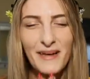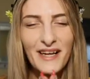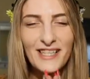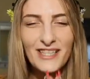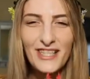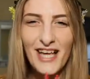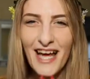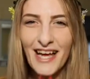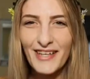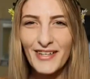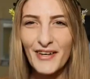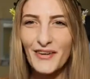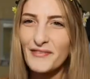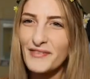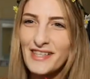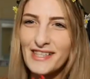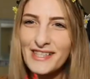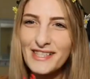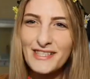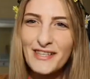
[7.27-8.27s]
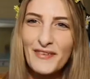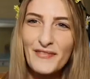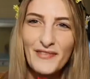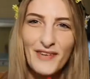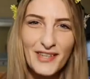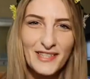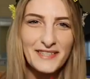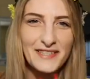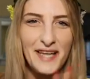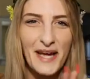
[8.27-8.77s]
my channel. If this is your
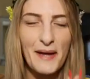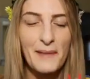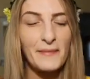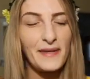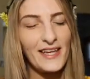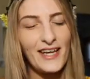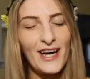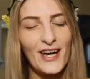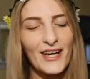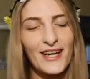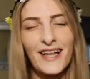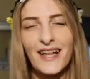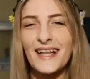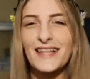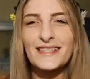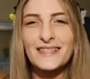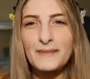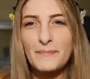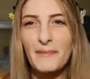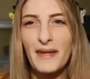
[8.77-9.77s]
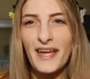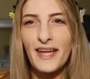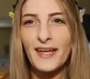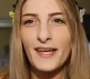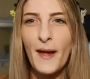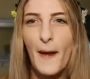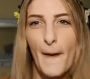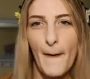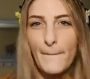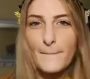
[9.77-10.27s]
first time here, it's
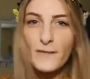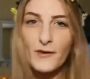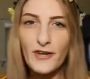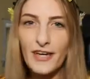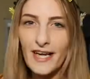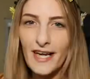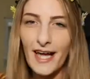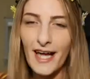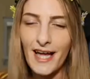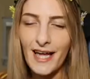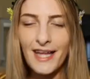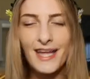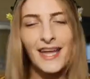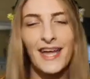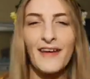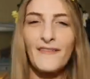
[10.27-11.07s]
me, Maria.